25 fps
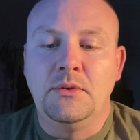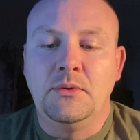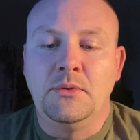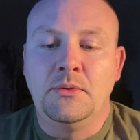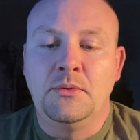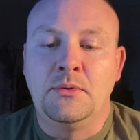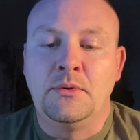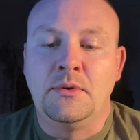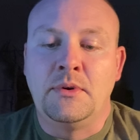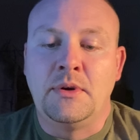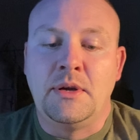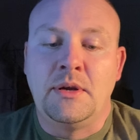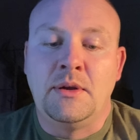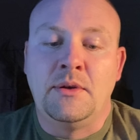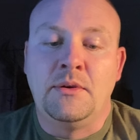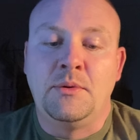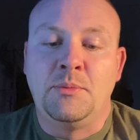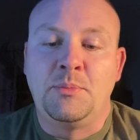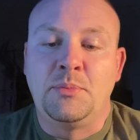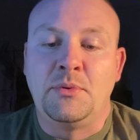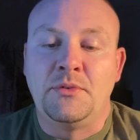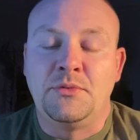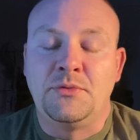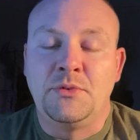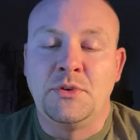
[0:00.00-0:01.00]
or how
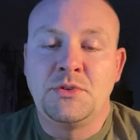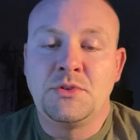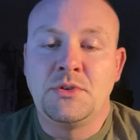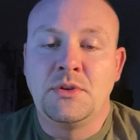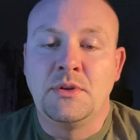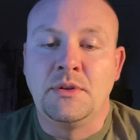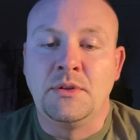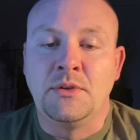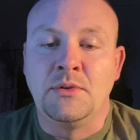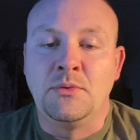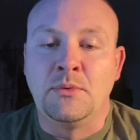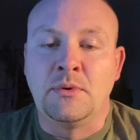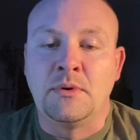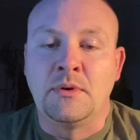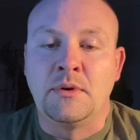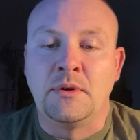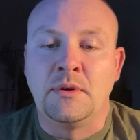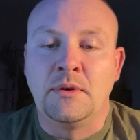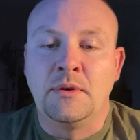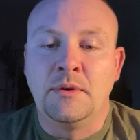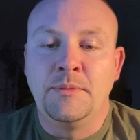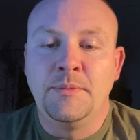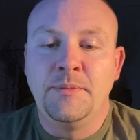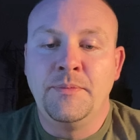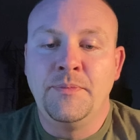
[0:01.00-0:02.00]
proficient you
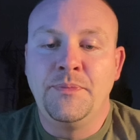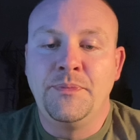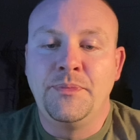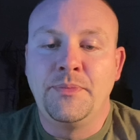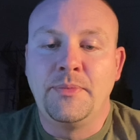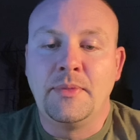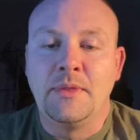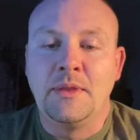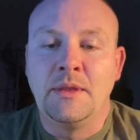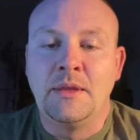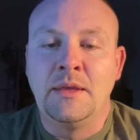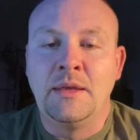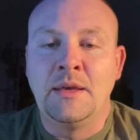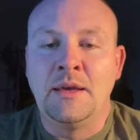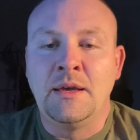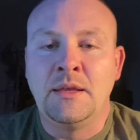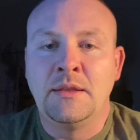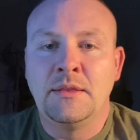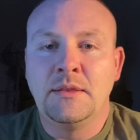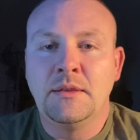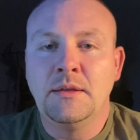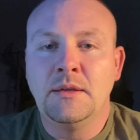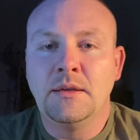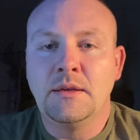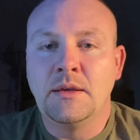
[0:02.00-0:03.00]
are, I
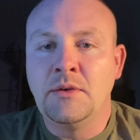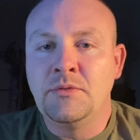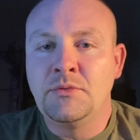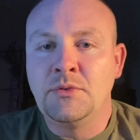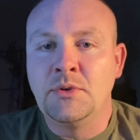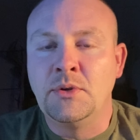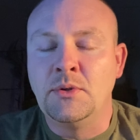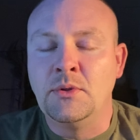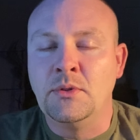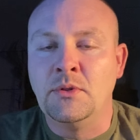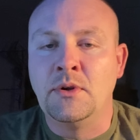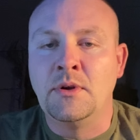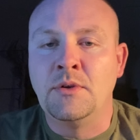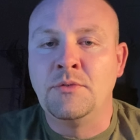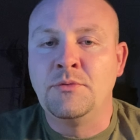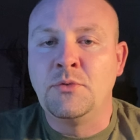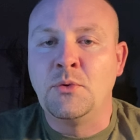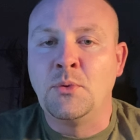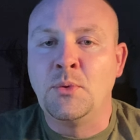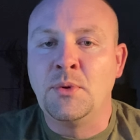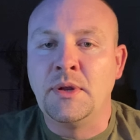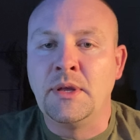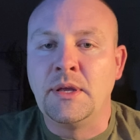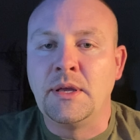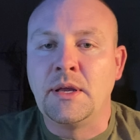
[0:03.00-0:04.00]
think after you learn
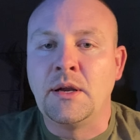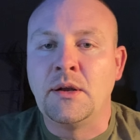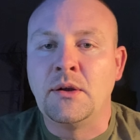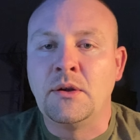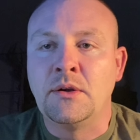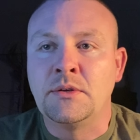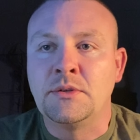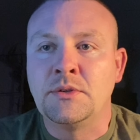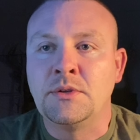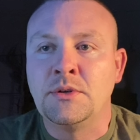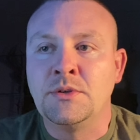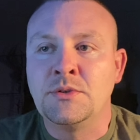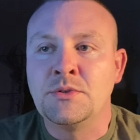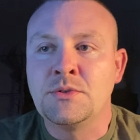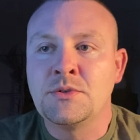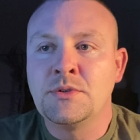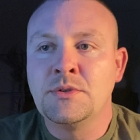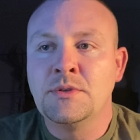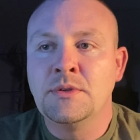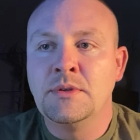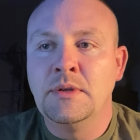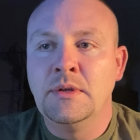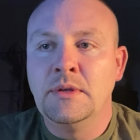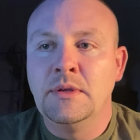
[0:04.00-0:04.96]
40 characters,